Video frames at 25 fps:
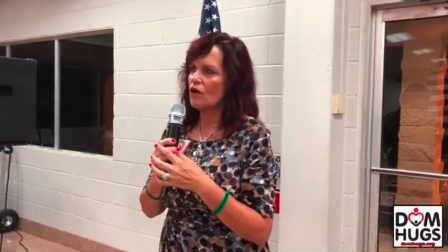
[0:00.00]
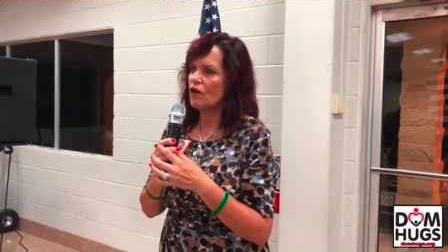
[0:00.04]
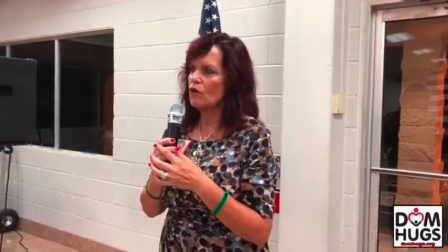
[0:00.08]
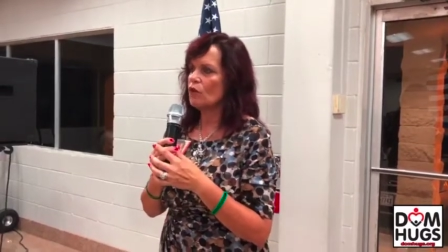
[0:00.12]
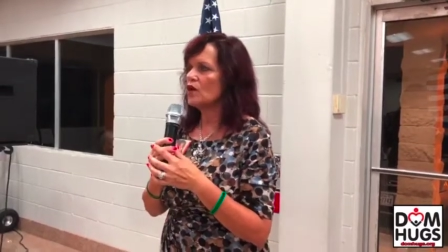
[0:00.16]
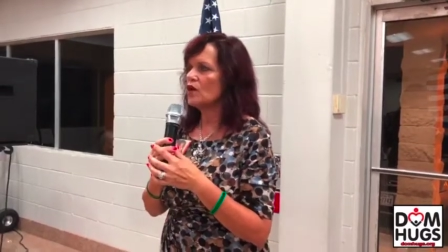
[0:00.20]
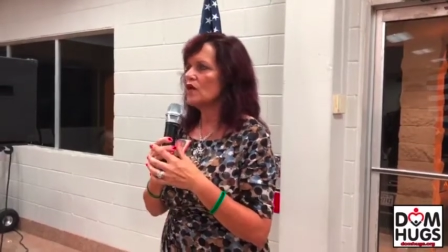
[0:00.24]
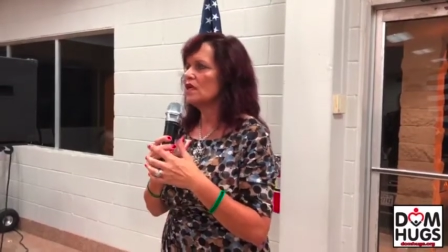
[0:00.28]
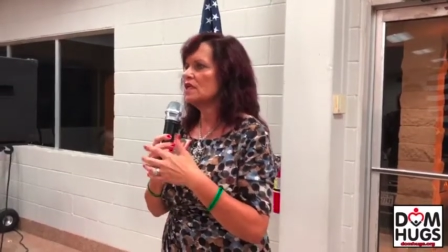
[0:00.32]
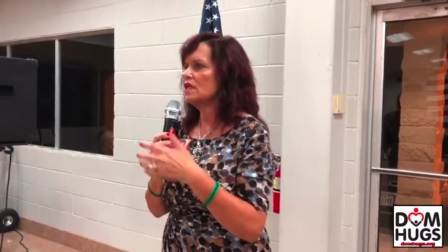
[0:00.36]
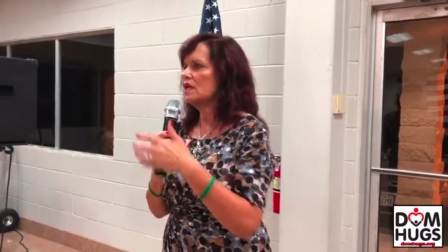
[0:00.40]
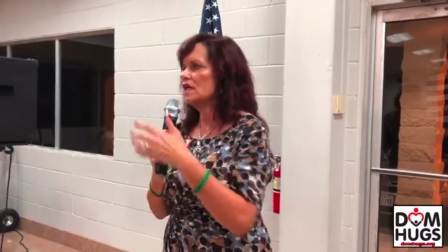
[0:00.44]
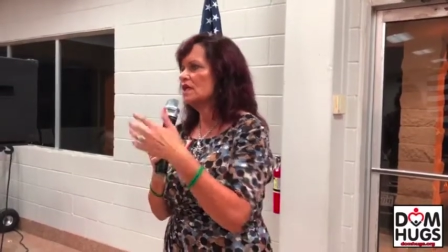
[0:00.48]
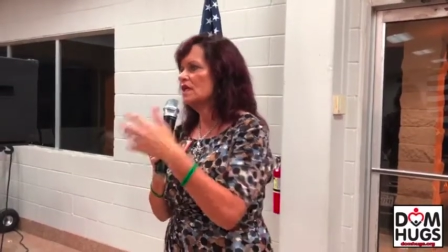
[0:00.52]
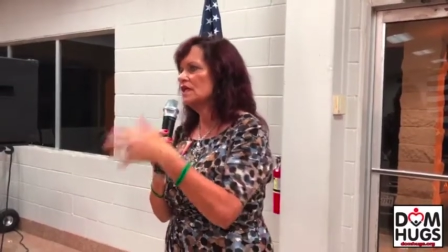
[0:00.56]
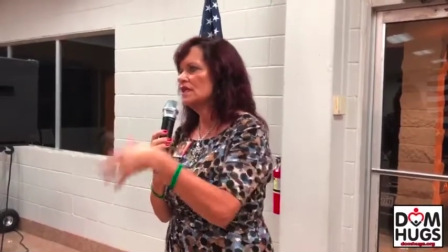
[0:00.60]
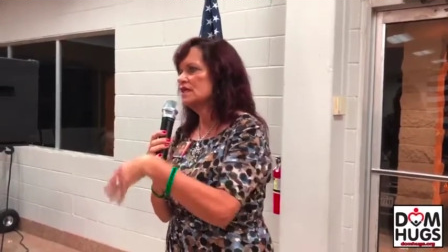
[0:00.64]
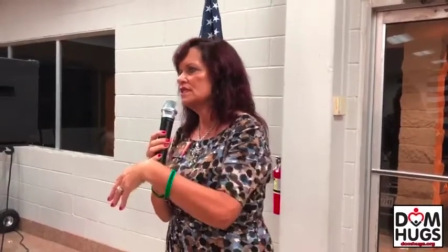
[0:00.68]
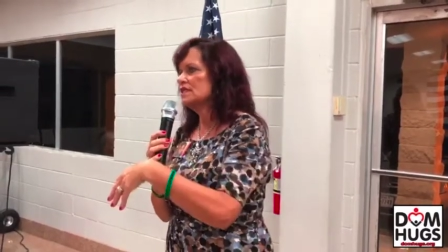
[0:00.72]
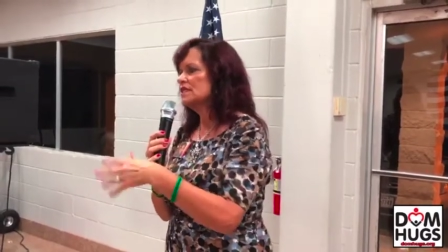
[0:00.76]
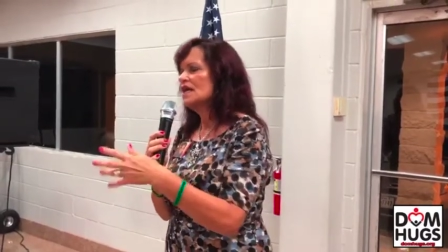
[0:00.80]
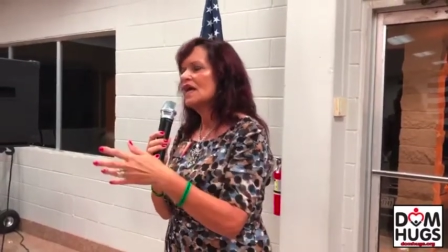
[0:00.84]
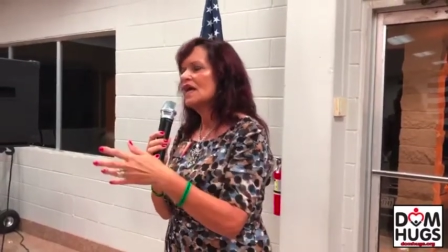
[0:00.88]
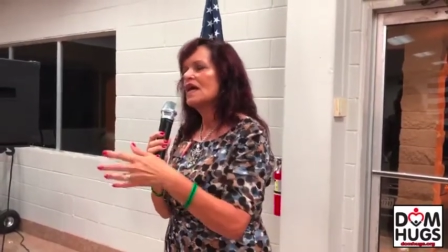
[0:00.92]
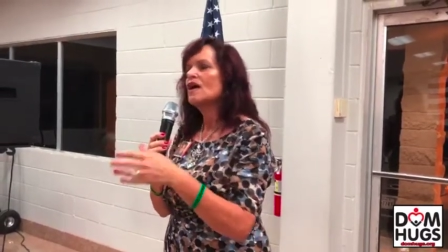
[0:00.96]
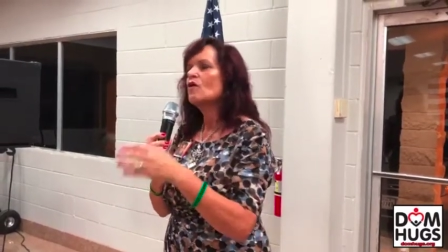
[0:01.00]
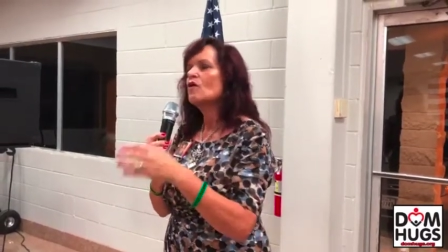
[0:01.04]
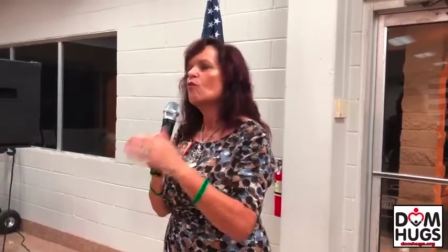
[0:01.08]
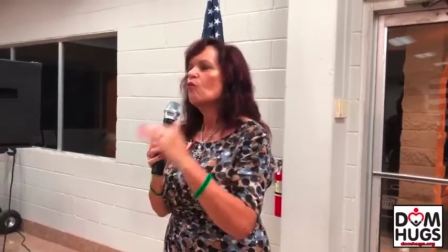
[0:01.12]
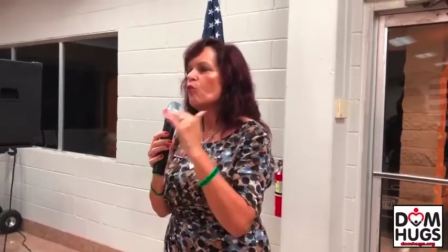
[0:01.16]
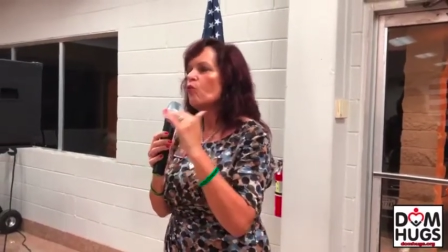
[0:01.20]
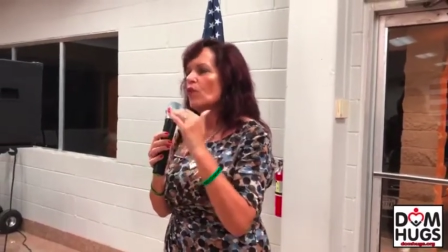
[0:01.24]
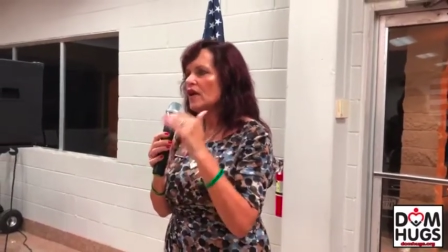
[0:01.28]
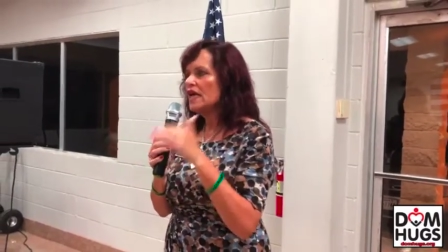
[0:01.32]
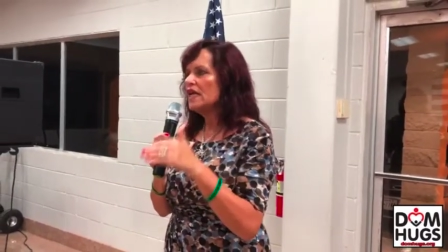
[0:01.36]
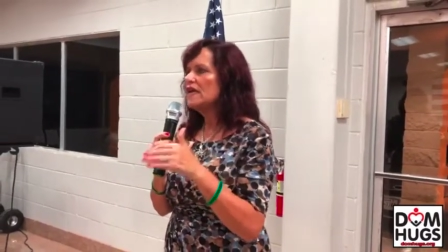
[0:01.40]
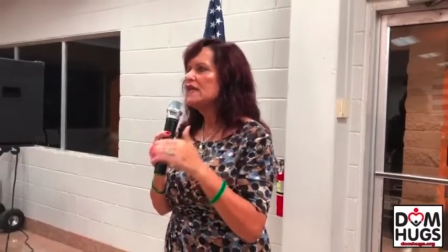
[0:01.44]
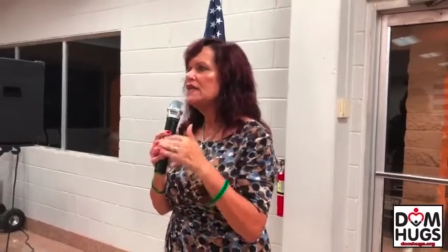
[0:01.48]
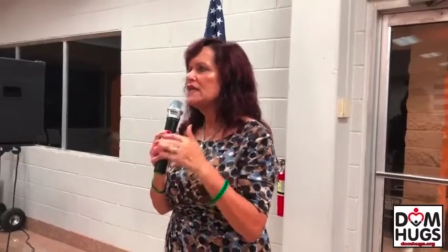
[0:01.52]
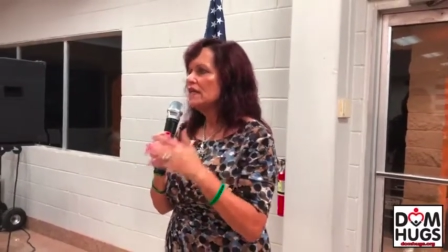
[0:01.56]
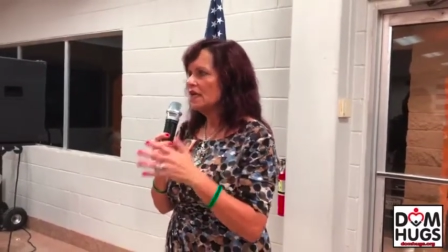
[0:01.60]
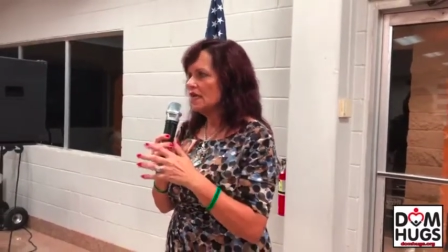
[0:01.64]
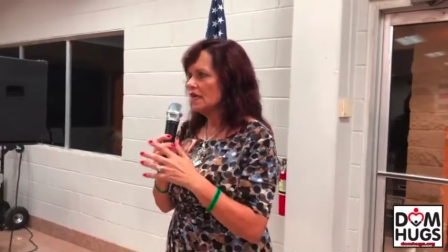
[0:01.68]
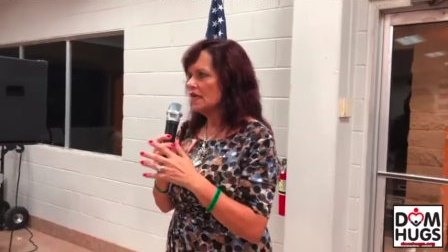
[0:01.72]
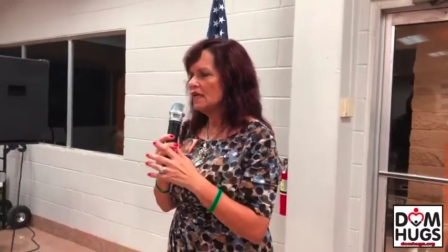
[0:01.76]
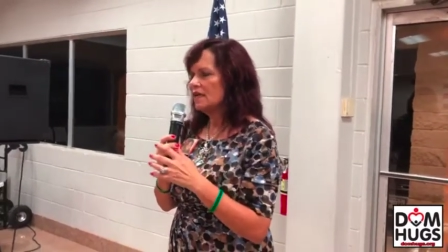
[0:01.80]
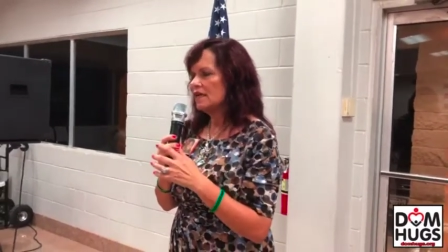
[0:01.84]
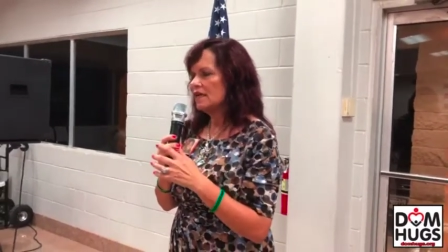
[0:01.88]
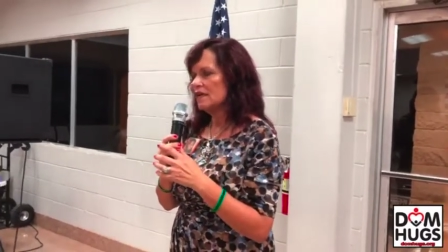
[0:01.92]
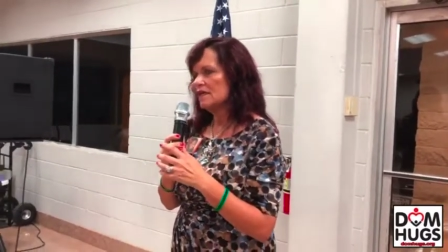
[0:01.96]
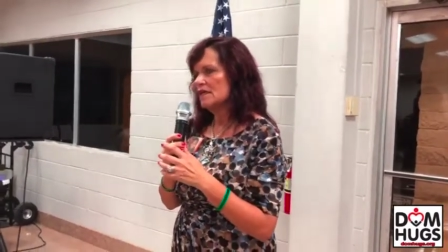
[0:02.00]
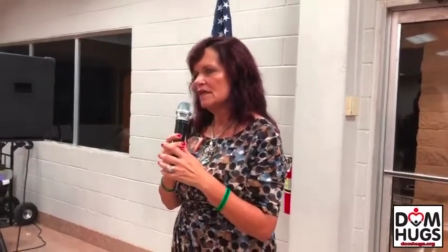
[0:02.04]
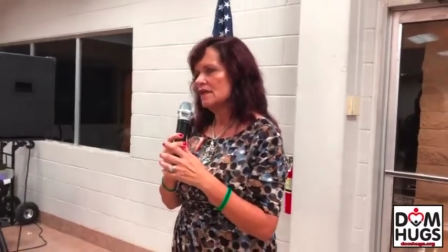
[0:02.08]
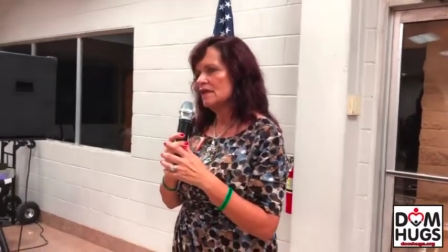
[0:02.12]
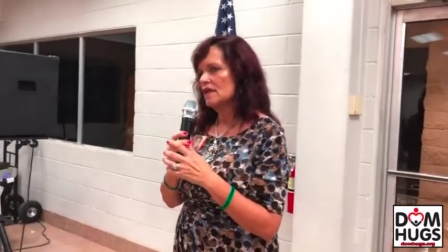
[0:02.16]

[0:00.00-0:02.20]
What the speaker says: or would have done this. We did.